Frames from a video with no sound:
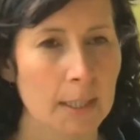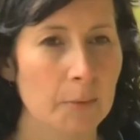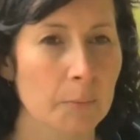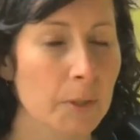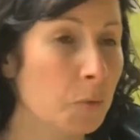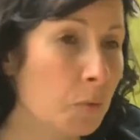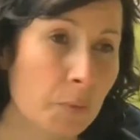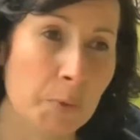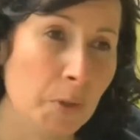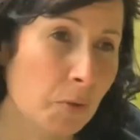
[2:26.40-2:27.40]
We know
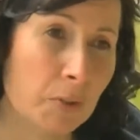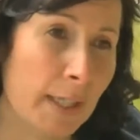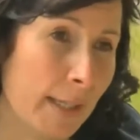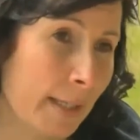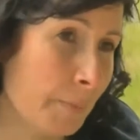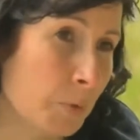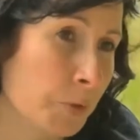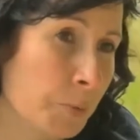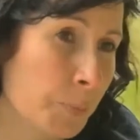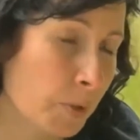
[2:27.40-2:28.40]
that we're not going to get any more
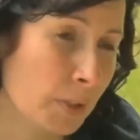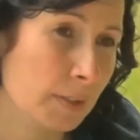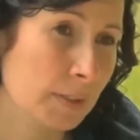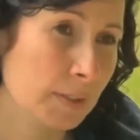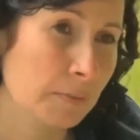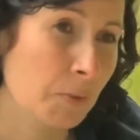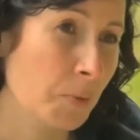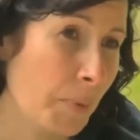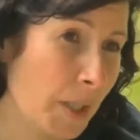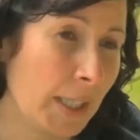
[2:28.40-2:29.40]
new products on
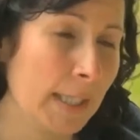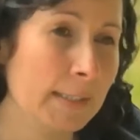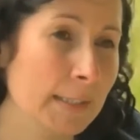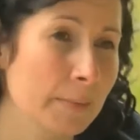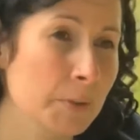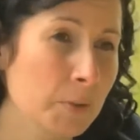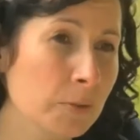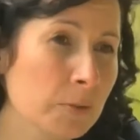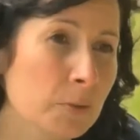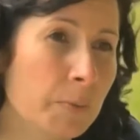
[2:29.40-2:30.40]
the market anytime
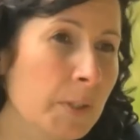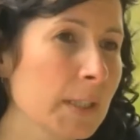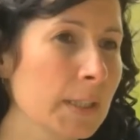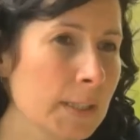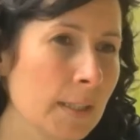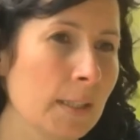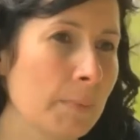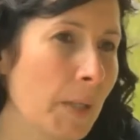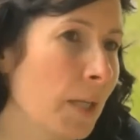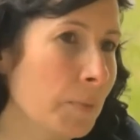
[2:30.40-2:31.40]
soon, so we really need to think
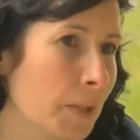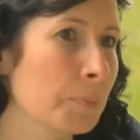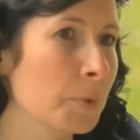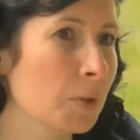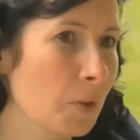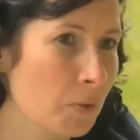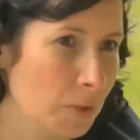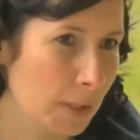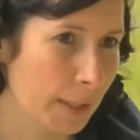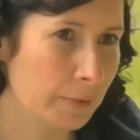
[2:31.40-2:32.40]
about how we can prolong
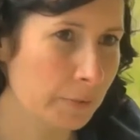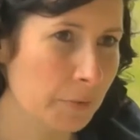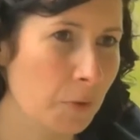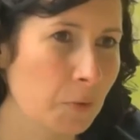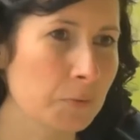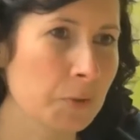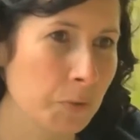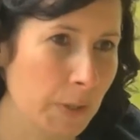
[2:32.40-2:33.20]
the life of doing